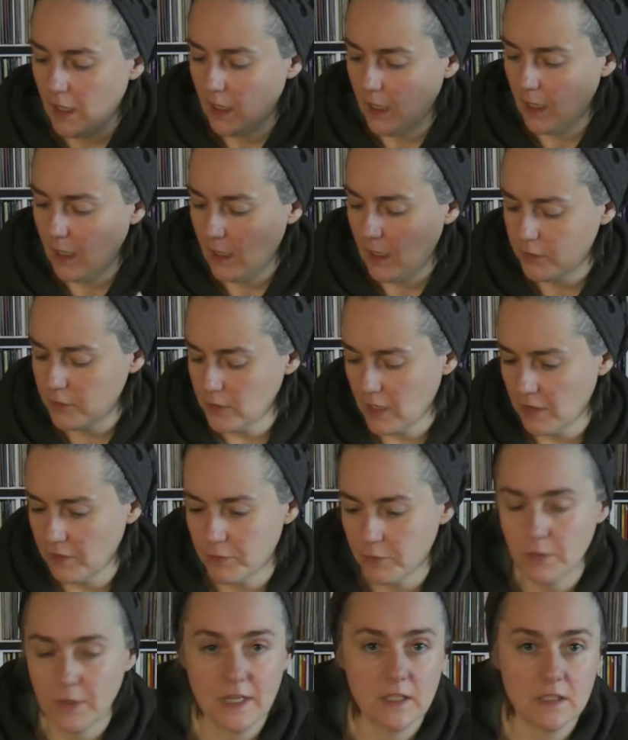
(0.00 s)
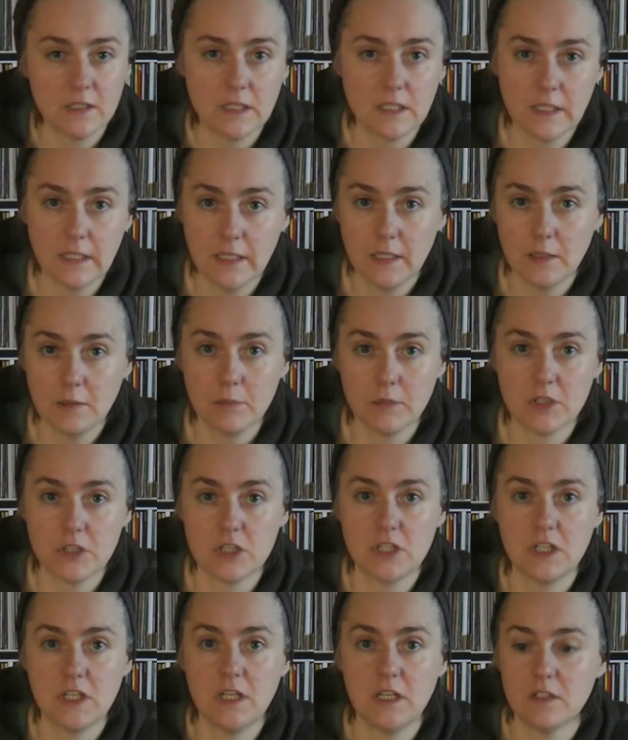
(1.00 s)
I do have a record cleaning
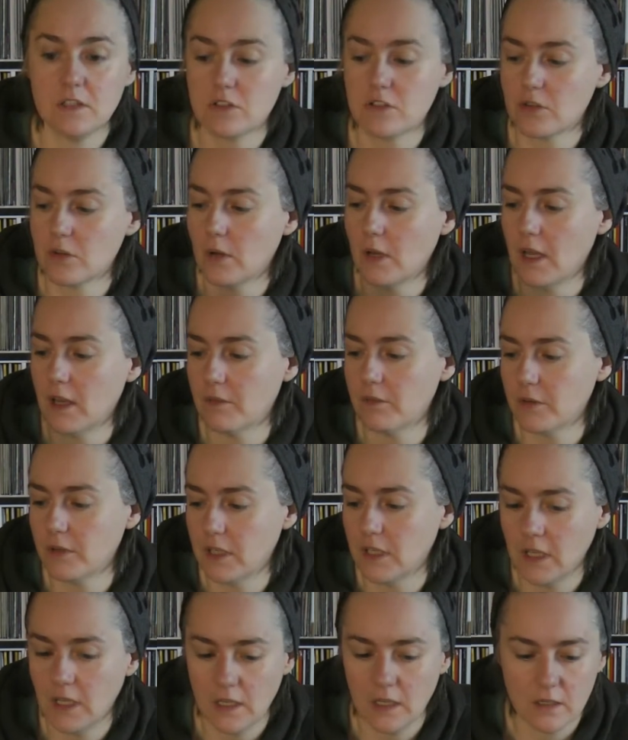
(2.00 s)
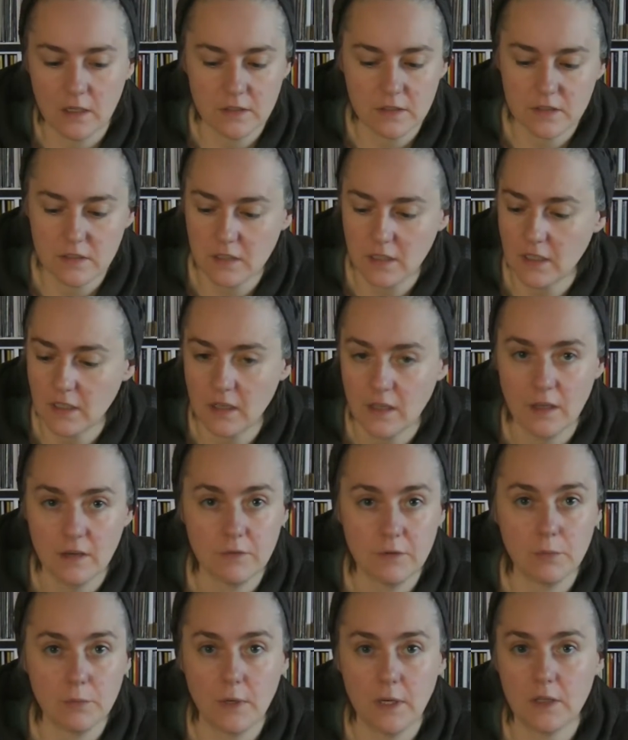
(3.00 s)
machine, so every single,
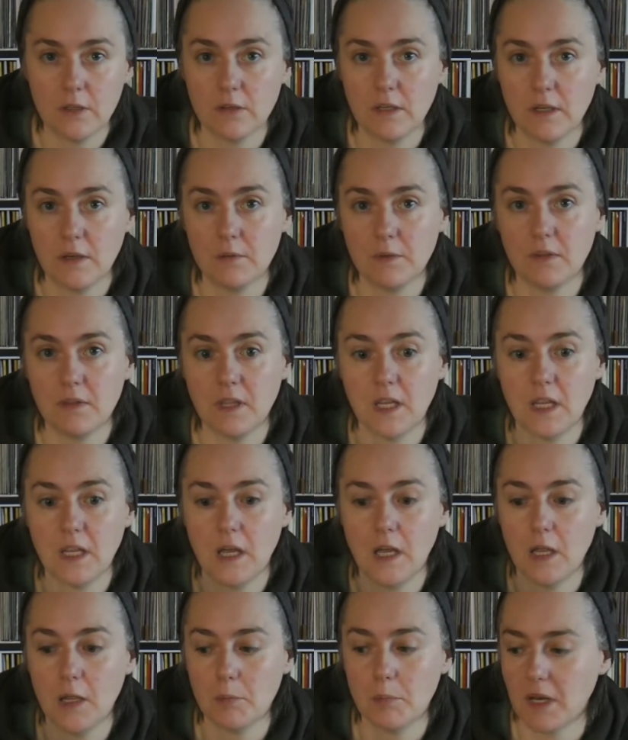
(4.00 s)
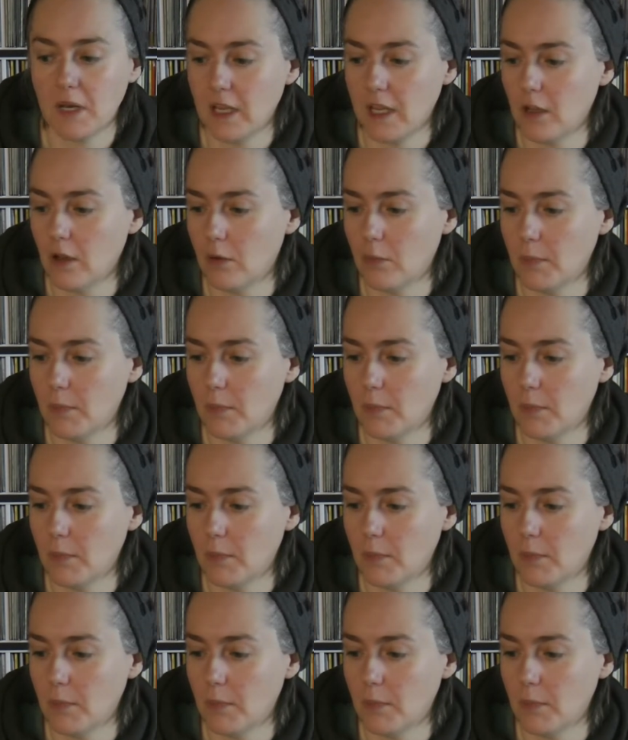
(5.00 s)
every record, everything I play on my